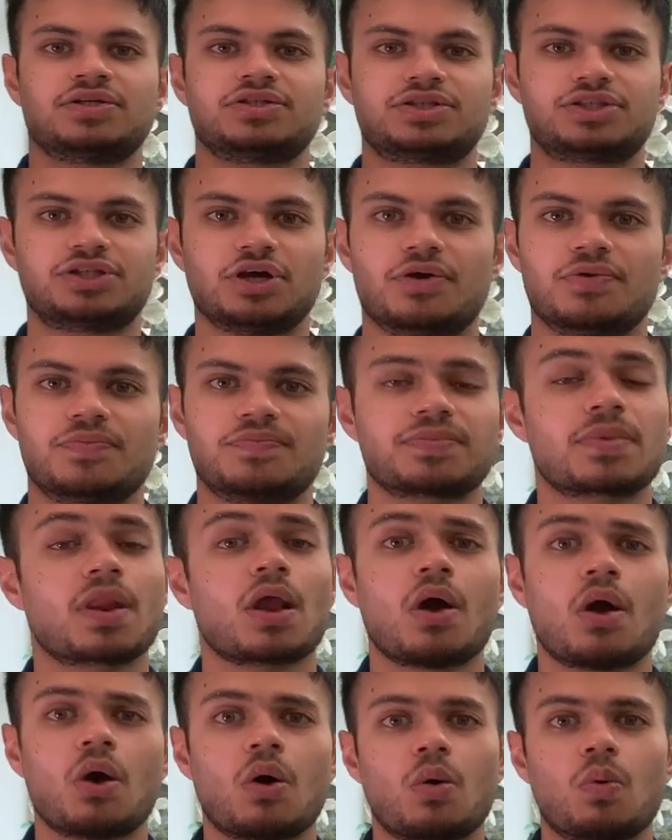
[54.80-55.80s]
So,
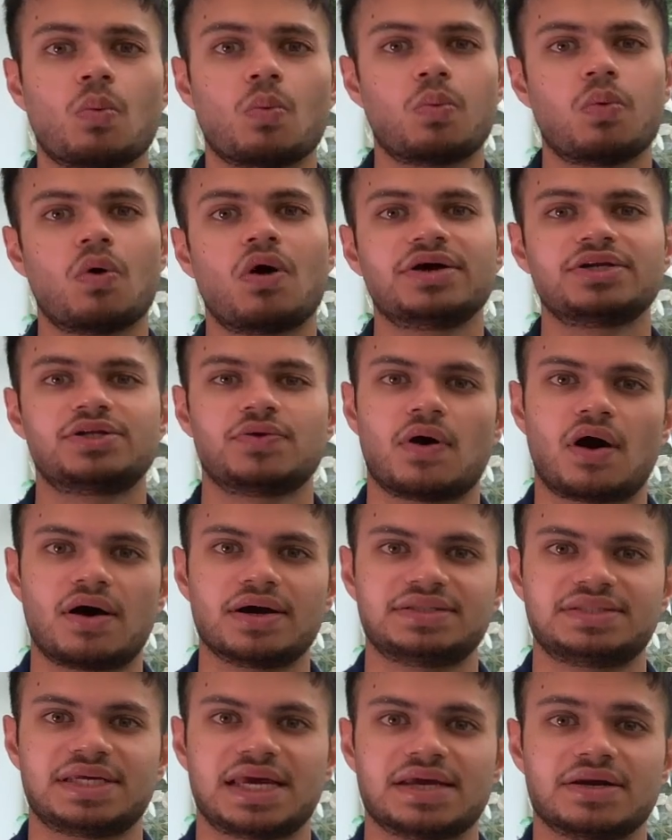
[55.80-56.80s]
why
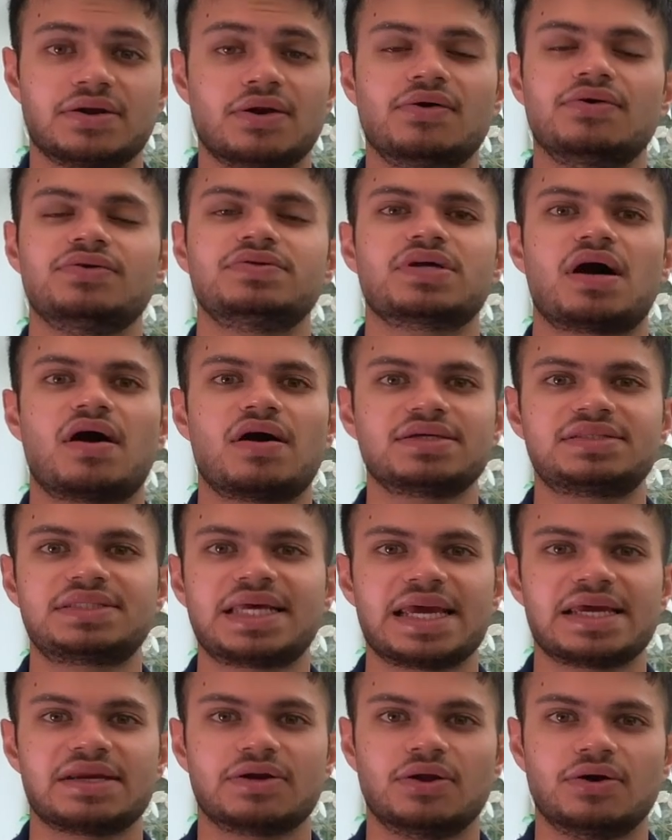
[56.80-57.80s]
do I take notes? I
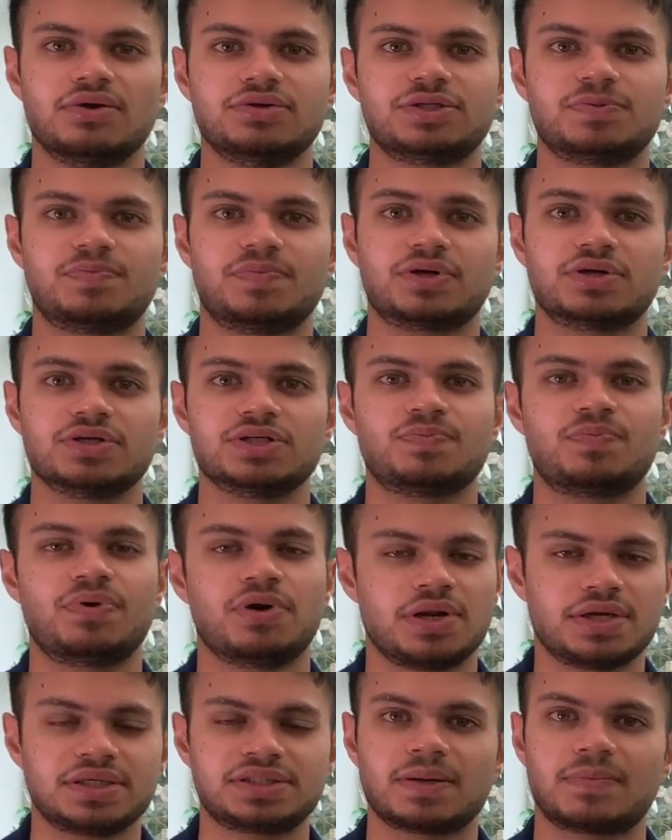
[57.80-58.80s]
take notes because
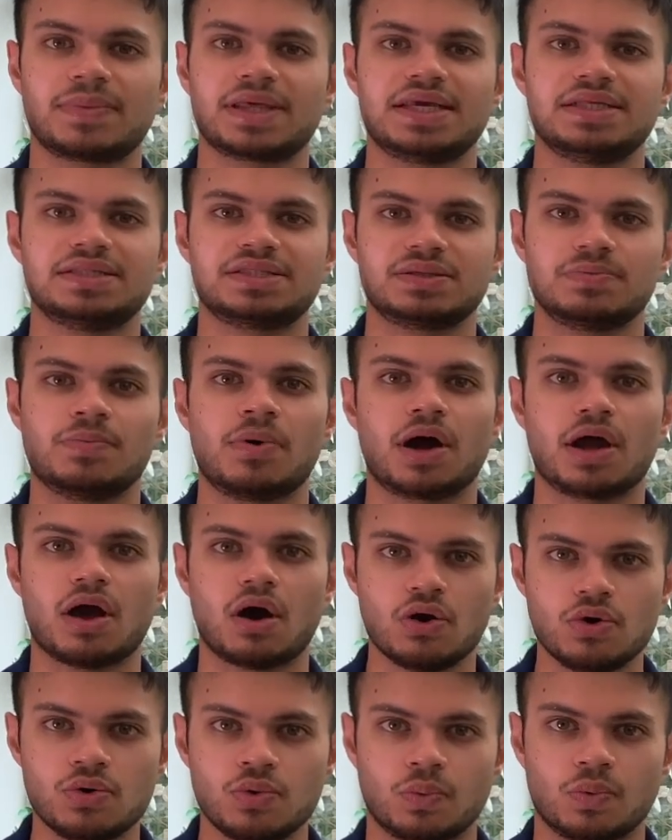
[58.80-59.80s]
putting something into
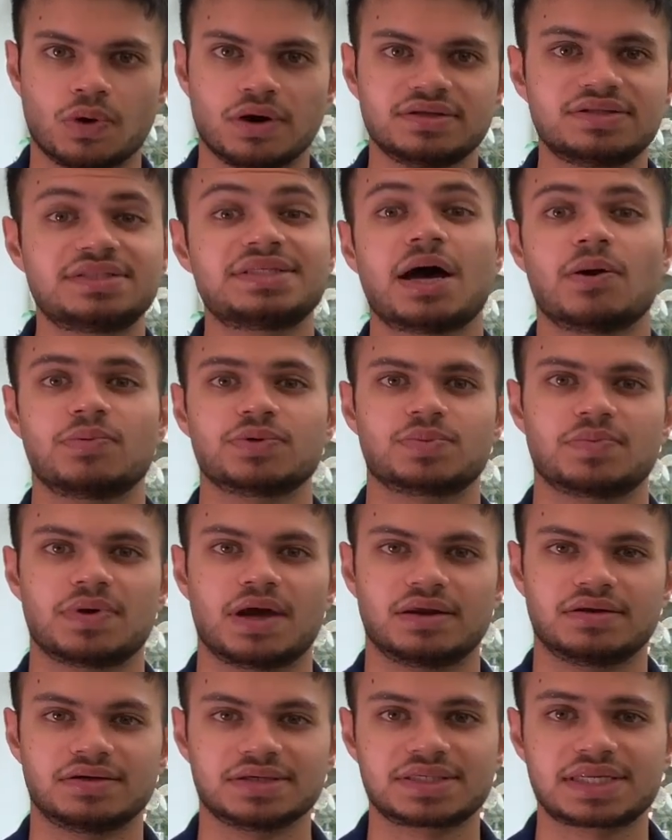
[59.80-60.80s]
my own words helps
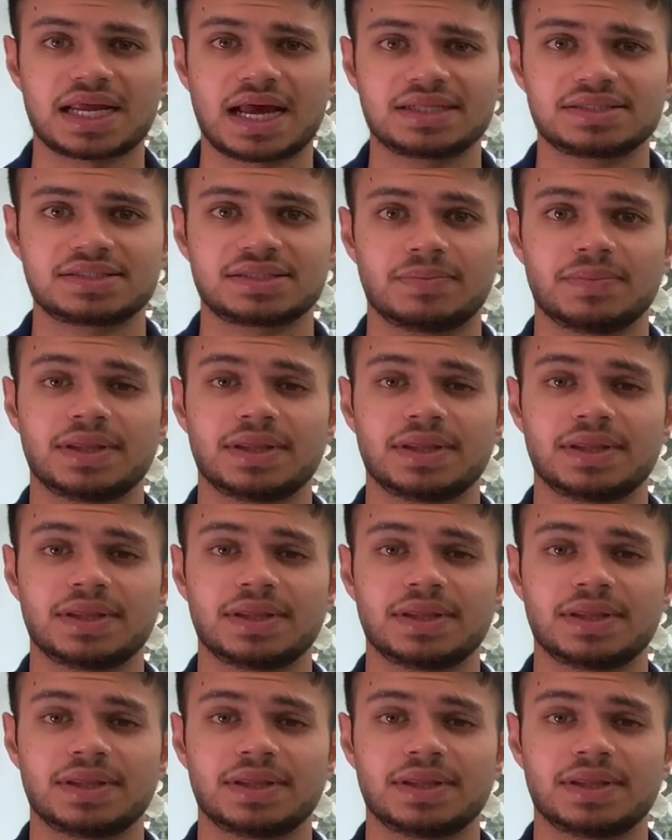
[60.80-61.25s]
me understand